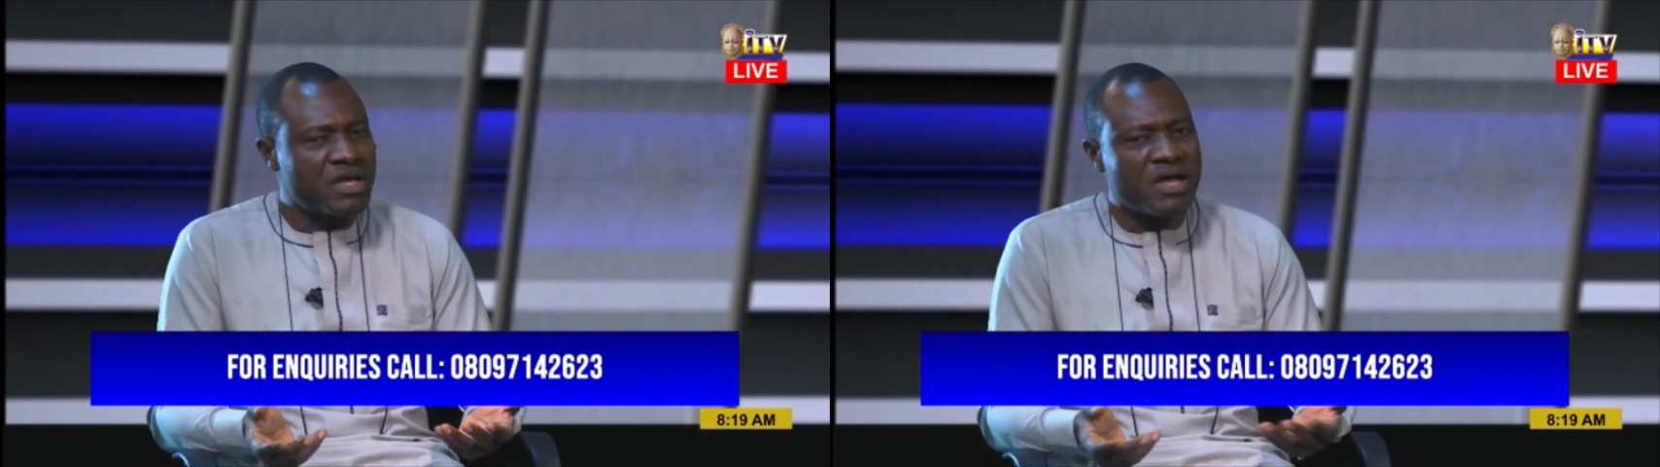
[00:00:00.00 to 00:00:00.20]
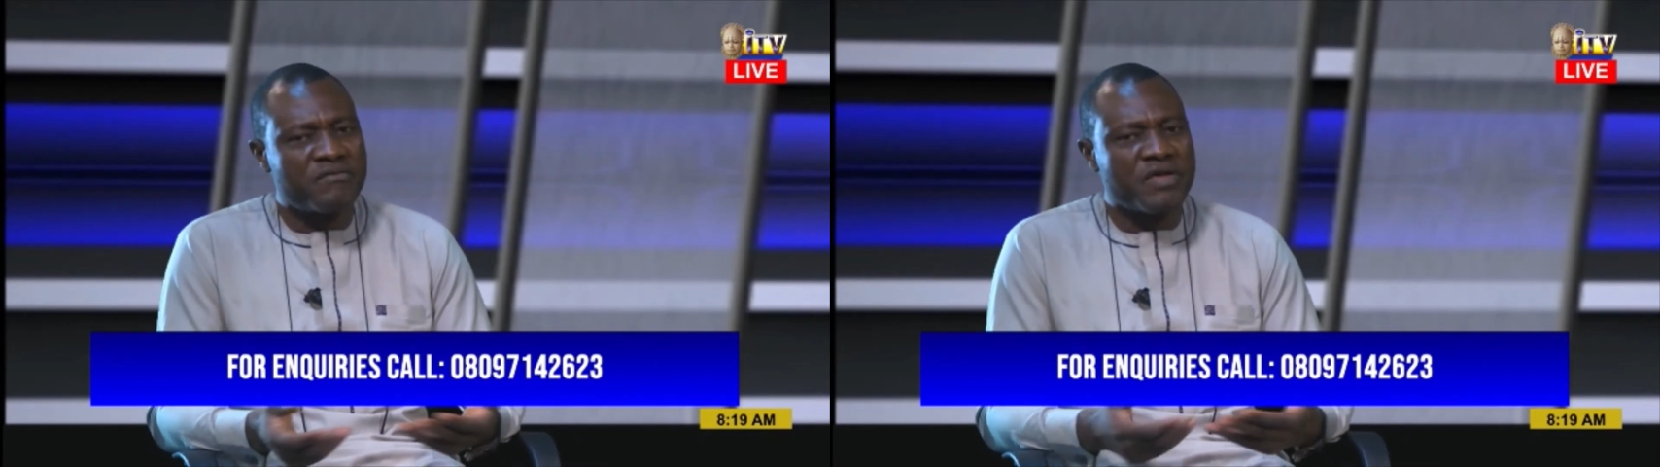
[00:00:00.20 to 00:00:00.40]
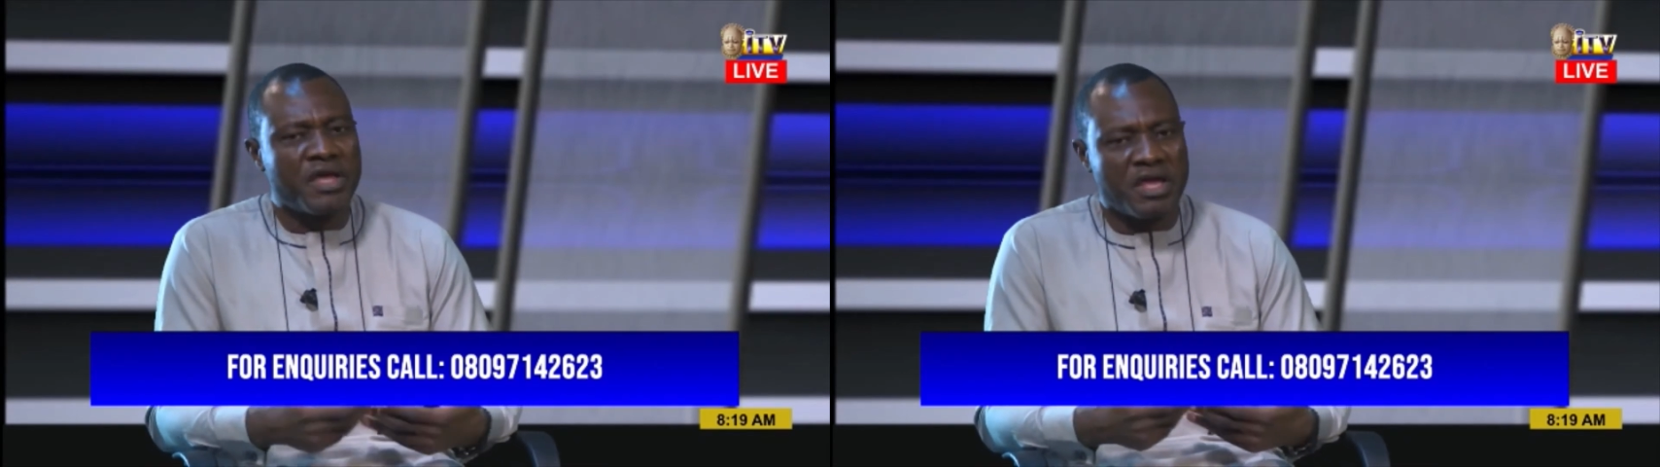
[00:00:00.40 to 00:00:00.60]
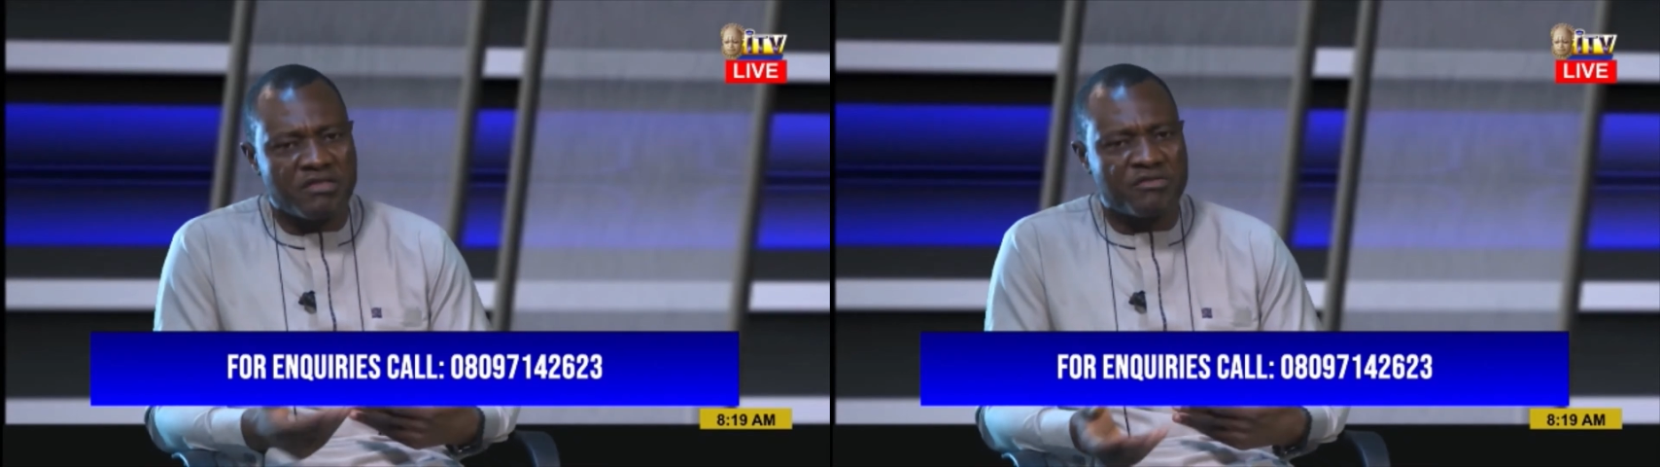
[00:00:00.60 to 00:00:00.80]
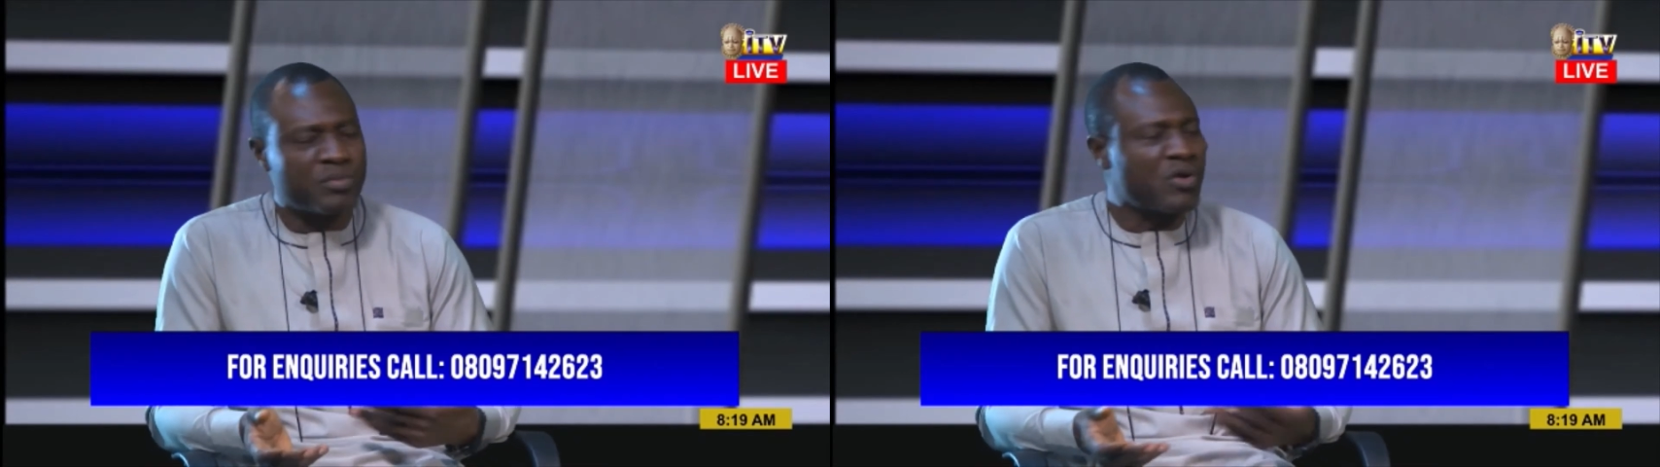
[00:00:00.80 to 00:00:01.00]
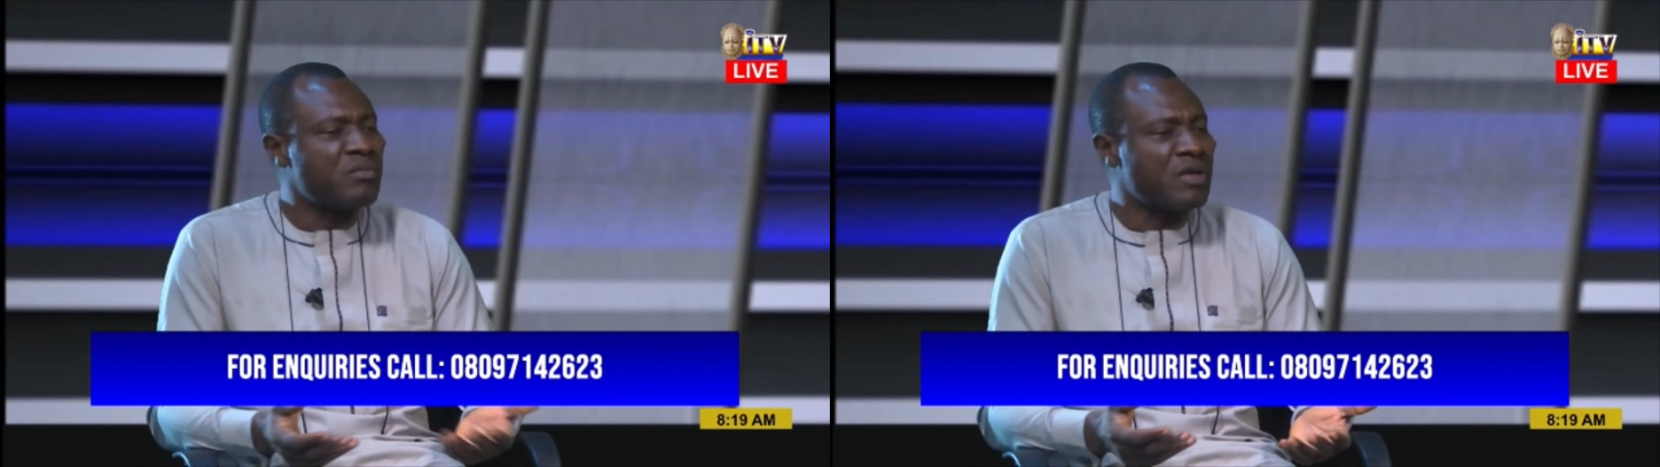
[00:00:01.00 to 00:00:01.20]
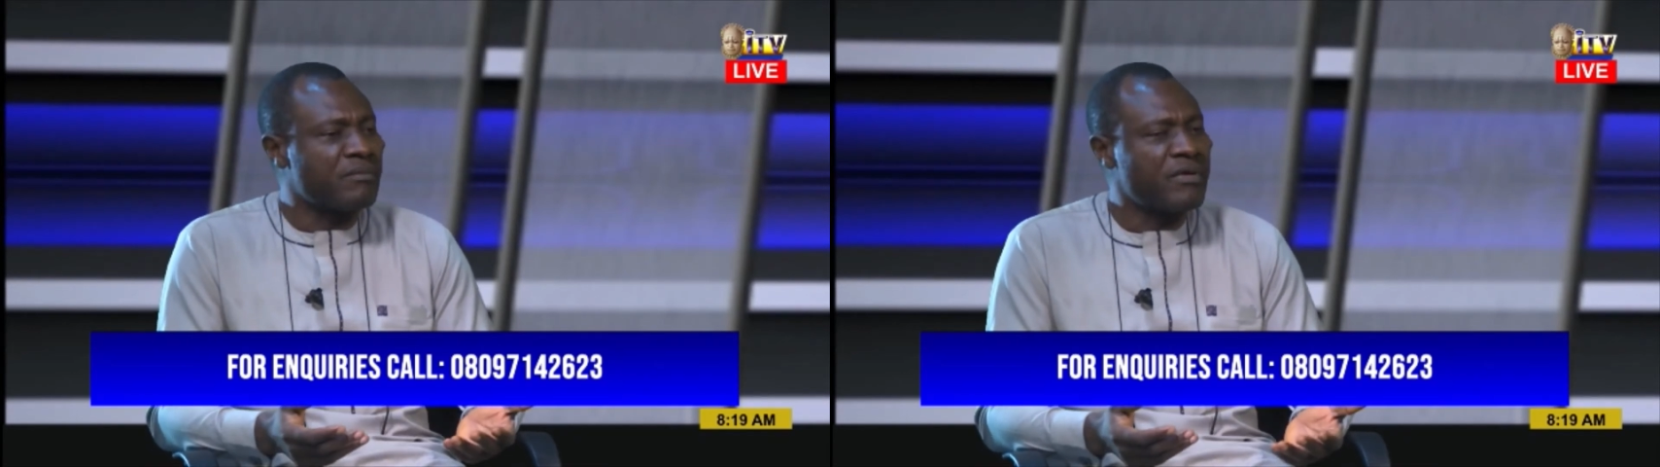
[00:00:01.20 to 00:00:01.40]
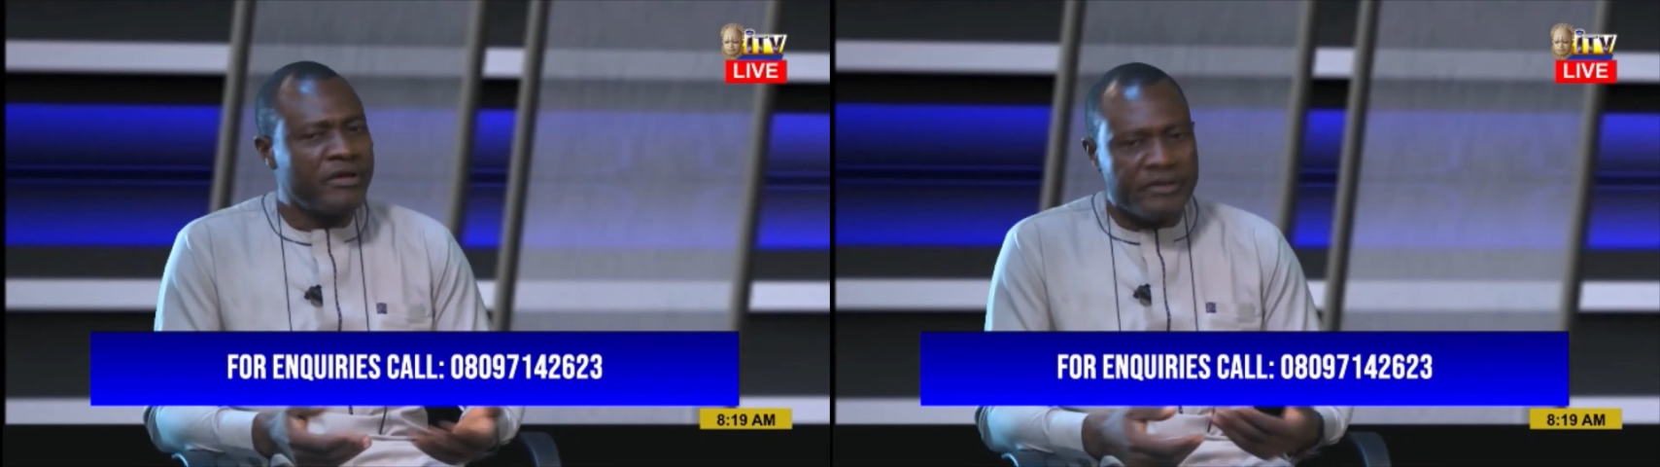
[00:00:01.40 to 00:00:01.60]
They have a gait problem.